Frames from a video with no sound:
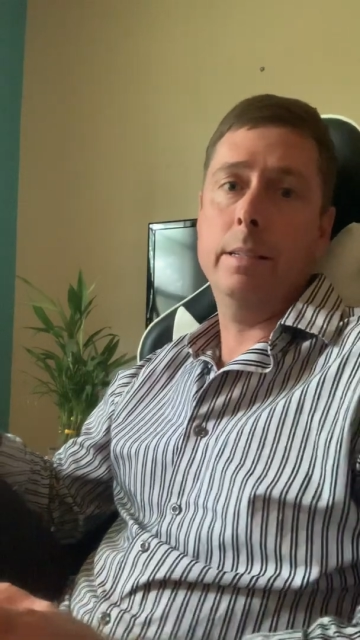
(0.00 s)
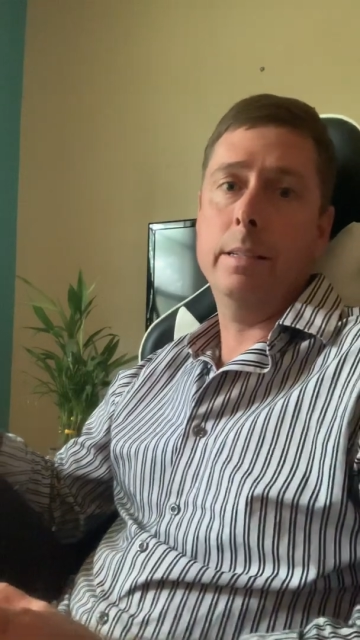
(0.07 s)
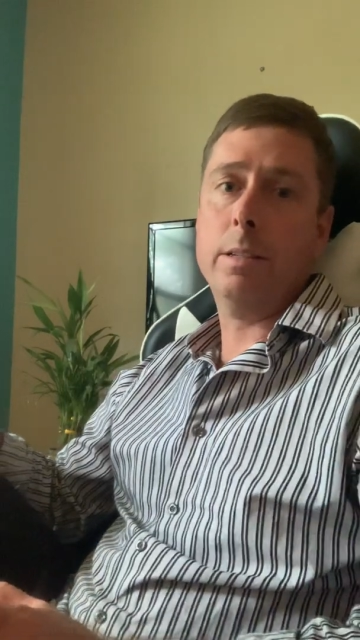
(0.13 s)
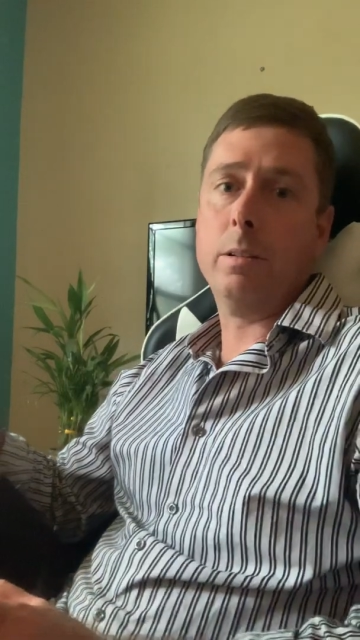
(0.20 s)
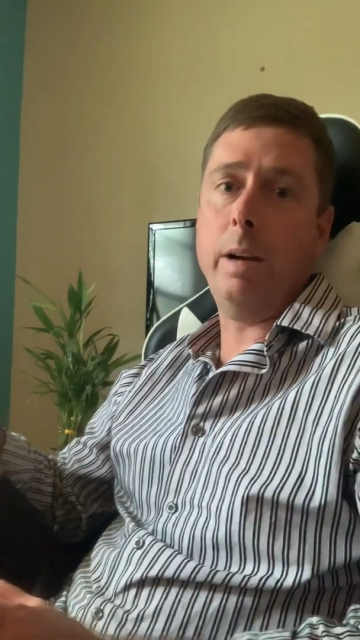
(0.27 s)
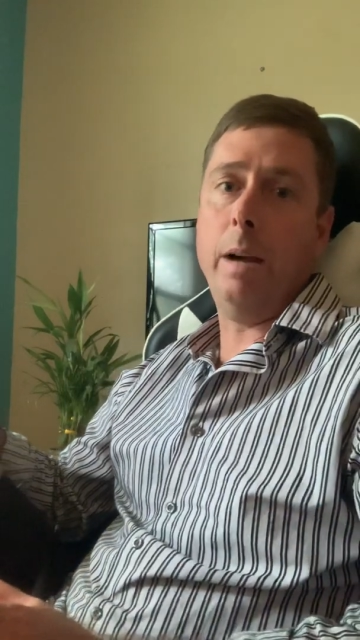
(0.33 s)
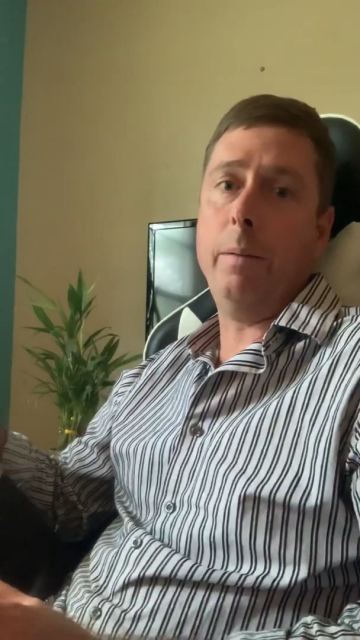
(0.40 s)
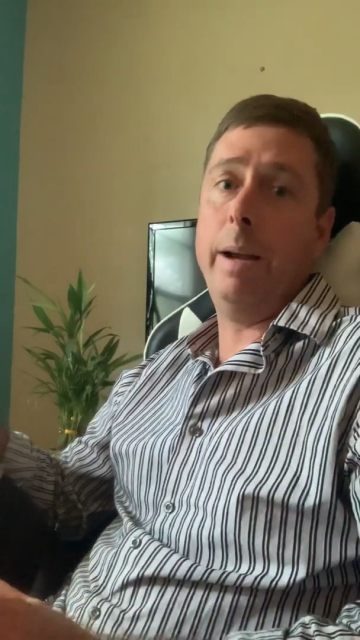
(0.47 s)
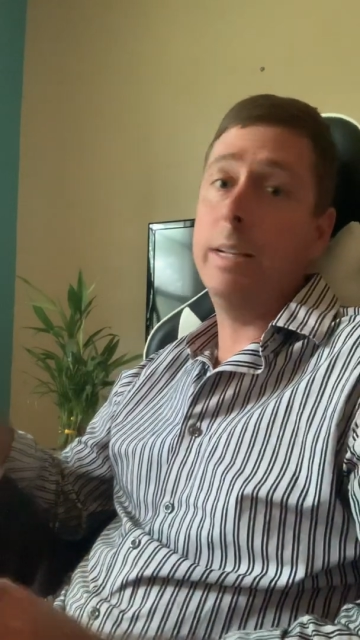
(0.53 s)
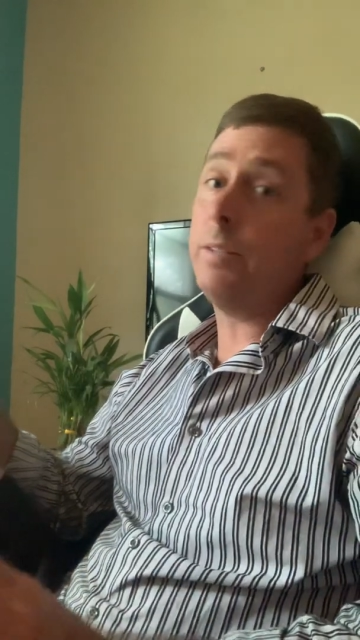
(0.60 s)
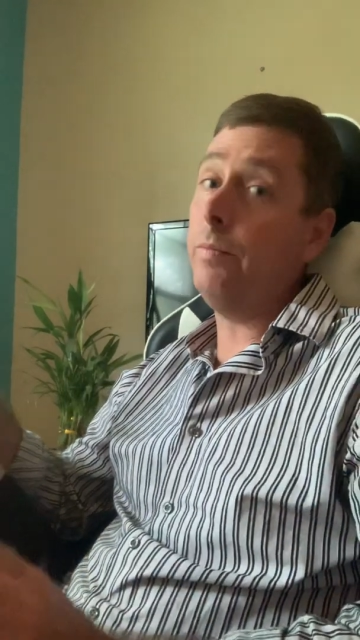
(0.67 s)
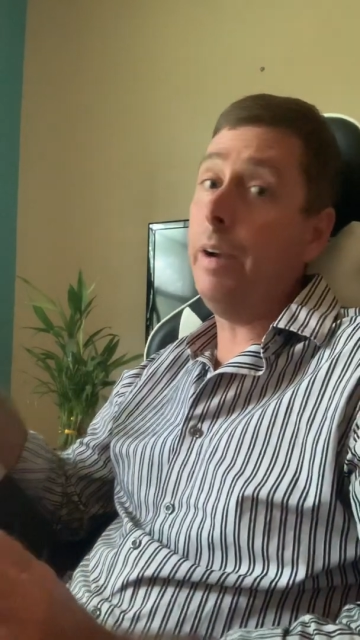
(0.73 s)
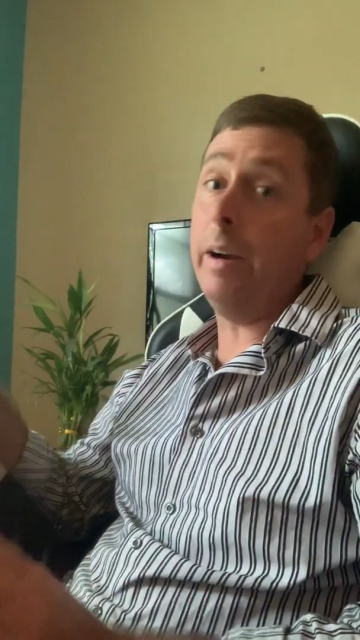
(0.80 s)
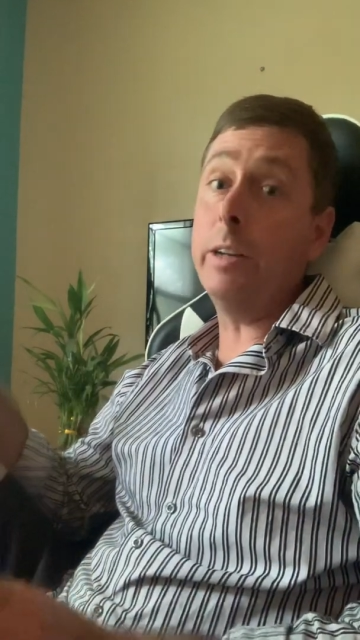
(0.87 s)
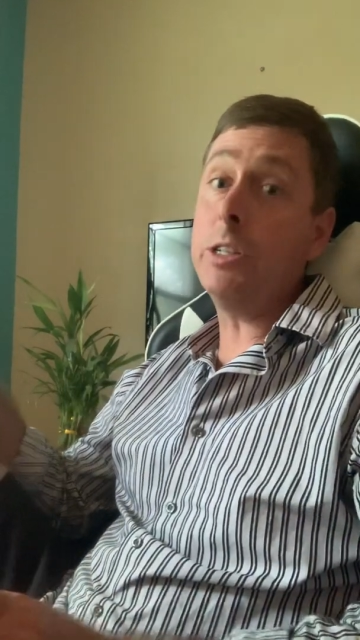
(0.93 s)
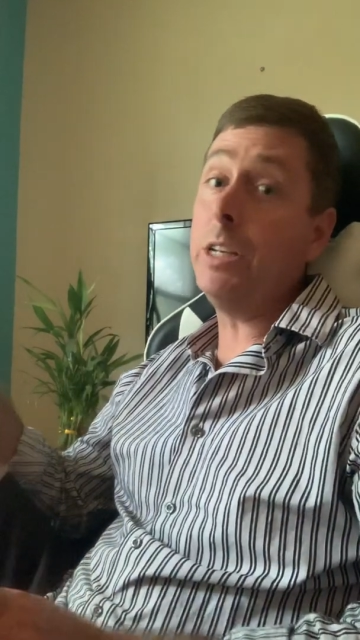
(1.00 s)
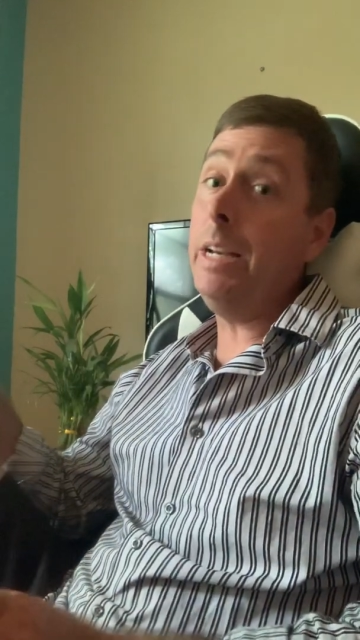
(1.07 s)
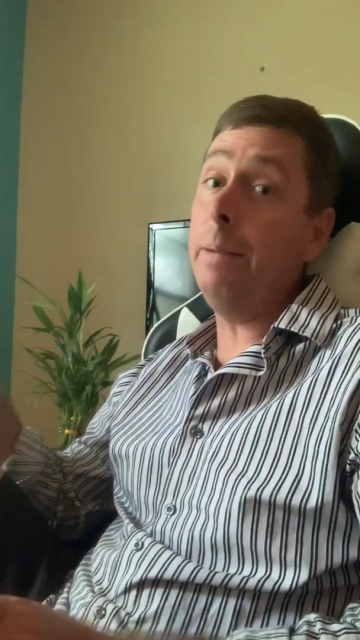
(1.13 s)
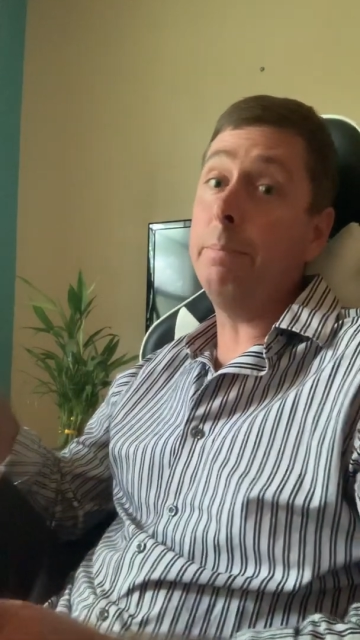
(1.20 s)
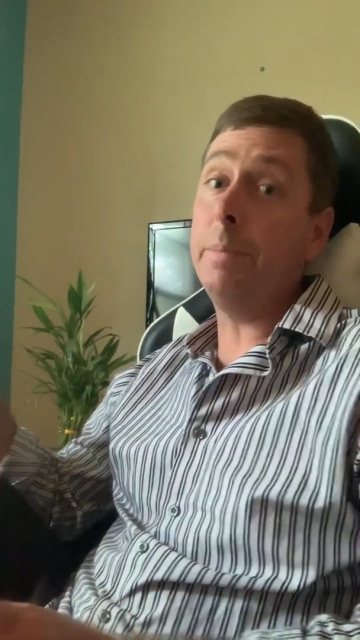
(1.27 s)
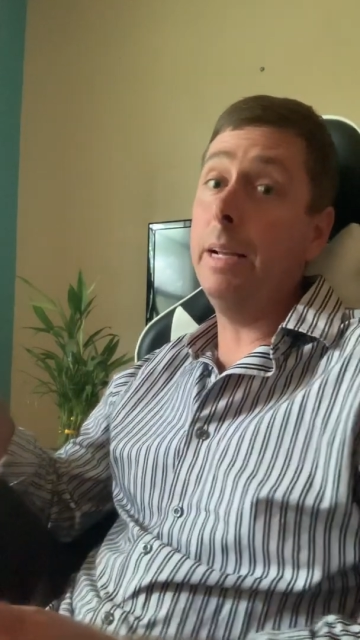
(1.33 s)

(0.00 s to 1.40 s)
It's a great way. It's very cheap.